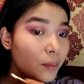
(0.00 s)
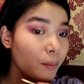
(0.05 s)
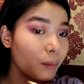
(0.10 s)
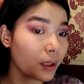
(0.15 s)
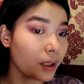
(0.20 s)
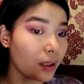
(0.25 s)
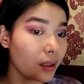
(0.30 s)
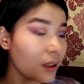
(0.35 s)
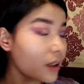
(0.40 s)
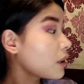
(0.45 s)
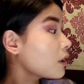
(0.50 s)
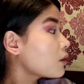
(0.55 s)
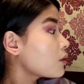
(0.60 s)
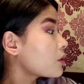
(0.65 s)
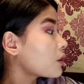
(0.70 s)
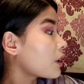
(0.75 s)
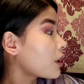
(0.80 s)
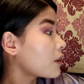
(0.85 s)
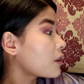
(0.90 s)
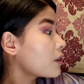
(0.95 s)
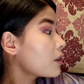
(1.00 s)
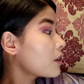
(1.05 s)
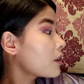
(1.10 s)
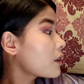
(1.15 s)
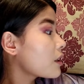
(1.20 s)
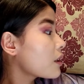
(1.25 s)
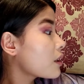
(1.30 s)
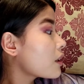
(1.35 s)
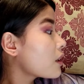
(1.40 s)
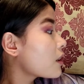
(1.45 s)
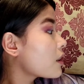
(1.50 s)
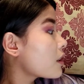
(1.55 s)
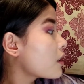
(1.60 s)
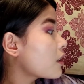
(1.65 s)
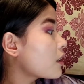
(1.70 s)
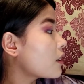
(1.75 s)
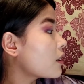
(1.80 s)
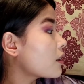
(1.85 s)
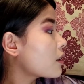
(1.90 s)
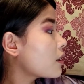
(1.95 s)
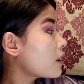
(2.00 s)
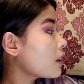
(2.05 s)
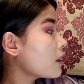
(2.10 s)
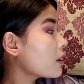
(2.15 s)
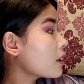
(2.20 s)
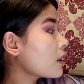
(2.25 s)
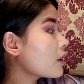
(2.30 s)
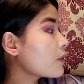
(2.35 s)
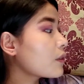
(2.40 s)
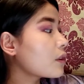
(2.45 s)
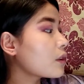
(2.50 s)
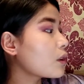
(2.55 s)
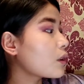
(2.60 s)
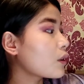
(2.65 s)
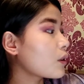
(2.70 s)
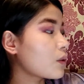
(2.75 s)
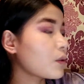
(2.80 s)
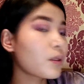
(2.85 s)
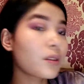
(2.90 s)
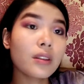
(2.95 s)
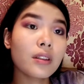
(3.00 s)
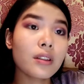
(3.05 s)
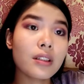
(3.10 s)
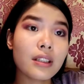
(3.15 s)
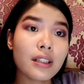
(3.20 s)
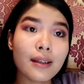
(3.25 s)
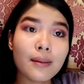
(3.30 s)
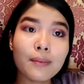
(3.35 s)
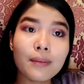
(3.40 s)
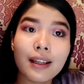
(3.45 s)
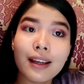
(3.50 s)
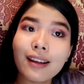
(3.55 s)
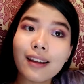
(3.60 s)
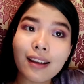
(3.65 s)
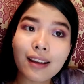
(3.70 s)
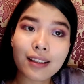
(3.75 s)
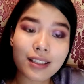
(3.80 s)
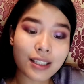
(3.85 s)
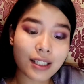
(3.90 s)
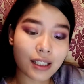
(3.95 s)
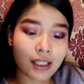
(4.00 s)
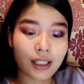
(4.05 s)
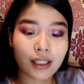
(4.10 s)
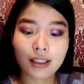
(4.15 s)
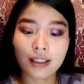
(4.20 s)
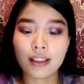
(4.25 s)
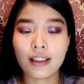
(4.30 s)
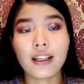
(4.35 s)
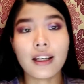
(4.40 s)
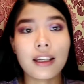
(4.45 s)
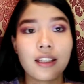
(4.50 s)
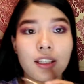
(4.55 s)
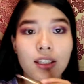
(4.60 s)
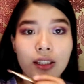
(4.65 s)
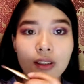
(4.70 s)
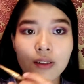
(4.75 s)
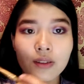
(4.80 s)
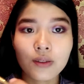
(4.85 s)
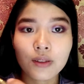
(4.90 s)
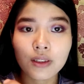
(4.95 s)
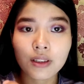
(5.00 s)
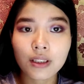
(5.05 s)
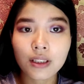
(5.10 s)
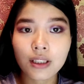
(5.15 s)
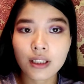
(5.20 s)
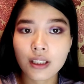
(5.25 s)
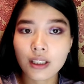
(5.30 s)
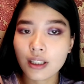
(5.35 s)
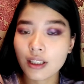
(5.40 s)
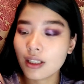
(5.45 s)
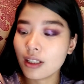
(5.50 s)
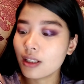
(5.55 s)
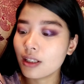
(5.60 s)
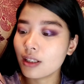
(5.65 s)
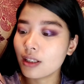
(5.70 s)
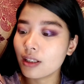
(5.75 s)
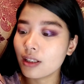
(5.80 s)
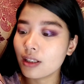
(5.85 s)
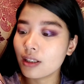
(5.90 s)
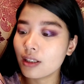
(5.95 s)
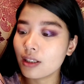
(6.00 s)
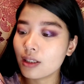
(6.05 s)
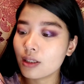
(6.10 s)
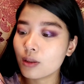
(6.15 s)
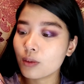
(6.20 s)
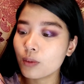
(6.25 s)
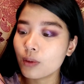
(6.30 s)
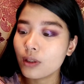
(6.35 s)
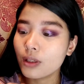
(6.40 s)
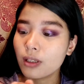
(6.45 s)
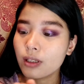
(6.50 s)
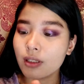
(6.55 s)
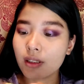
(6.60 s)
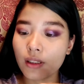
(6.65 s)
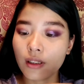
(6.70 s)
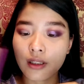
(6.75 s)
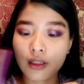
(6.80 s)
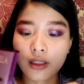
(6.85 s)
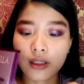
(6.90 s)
Blending it together, and then I will use the same lilac shade that I used, this one,